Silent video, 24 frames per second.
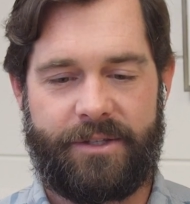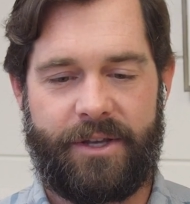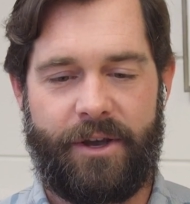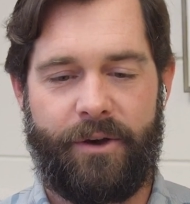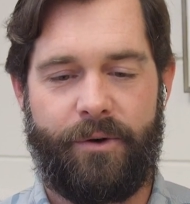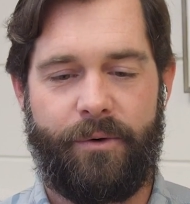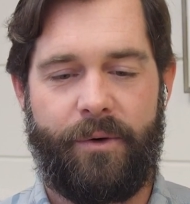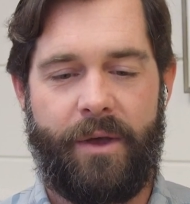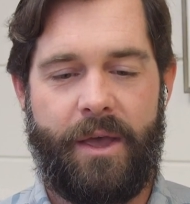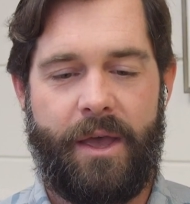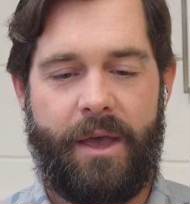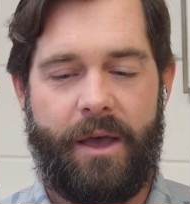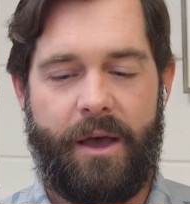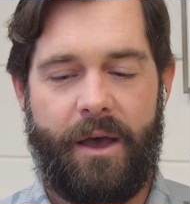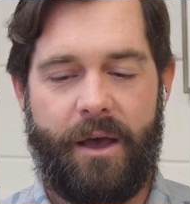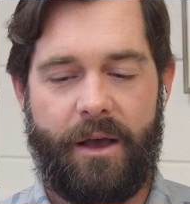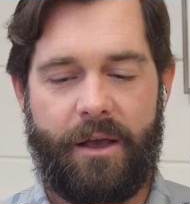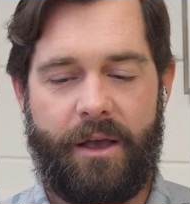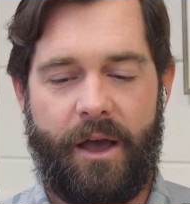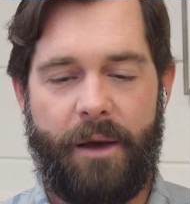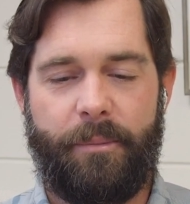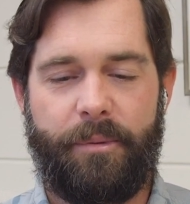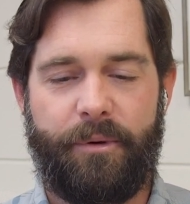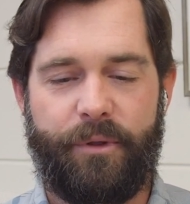So a
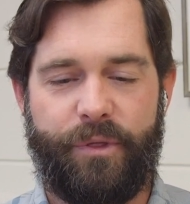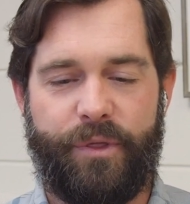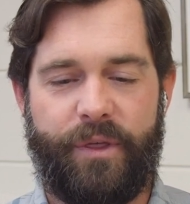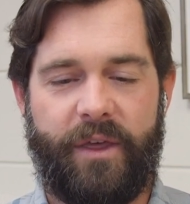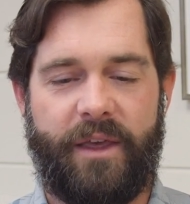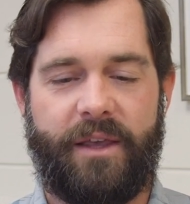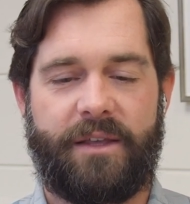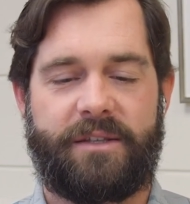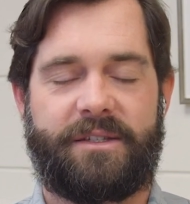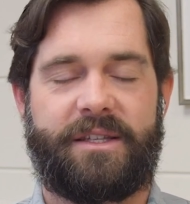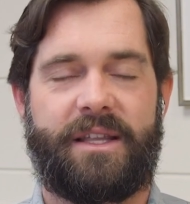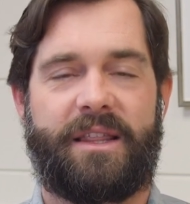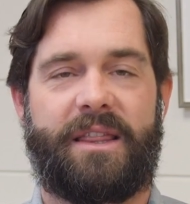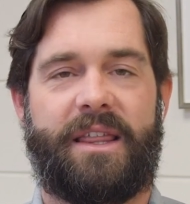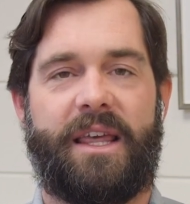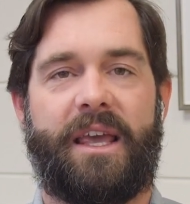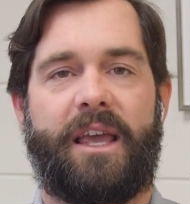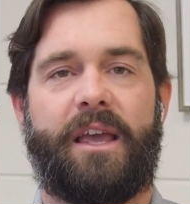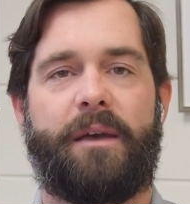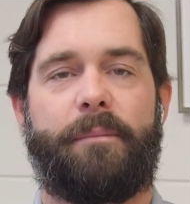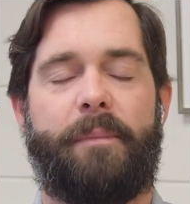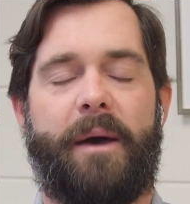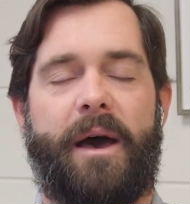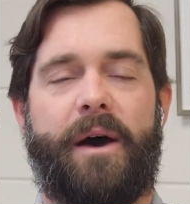couple things to
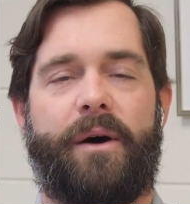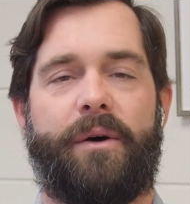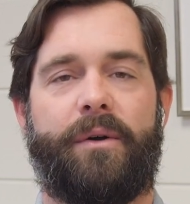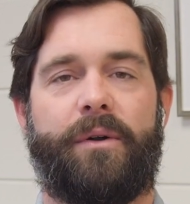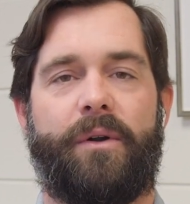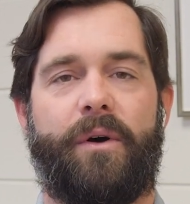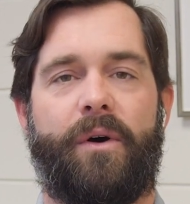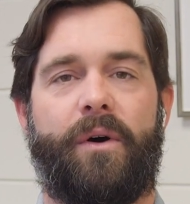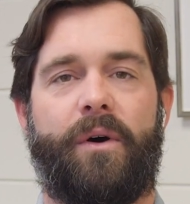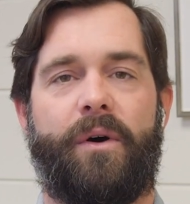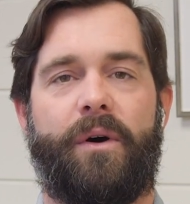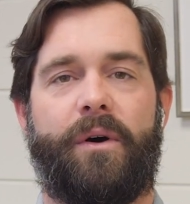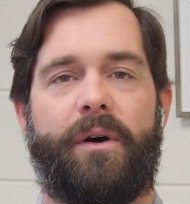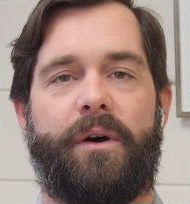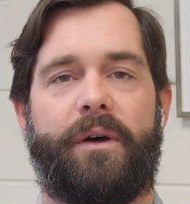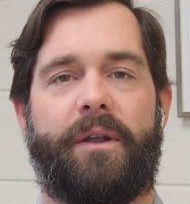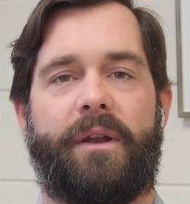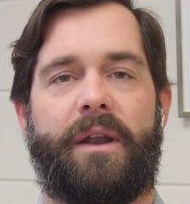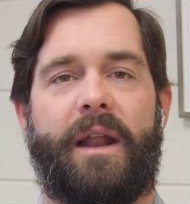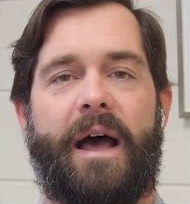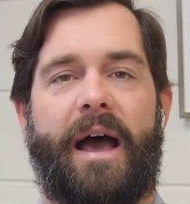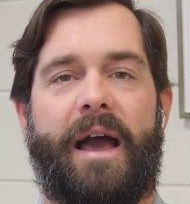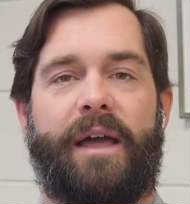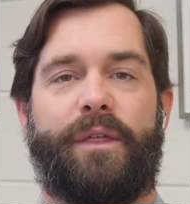think about
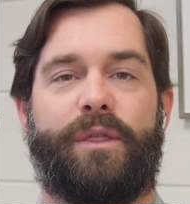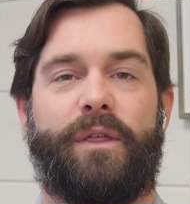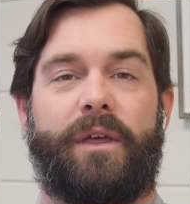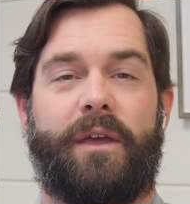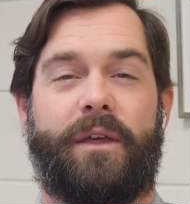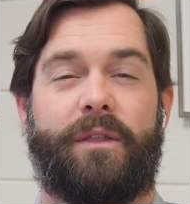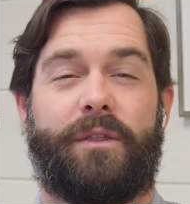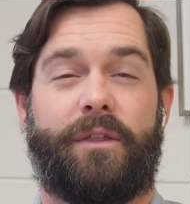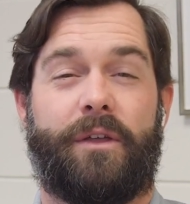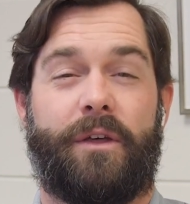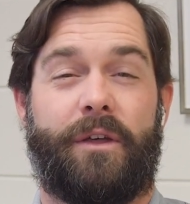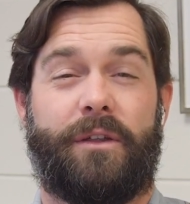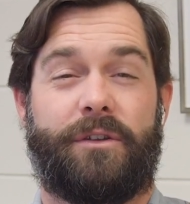on, I think,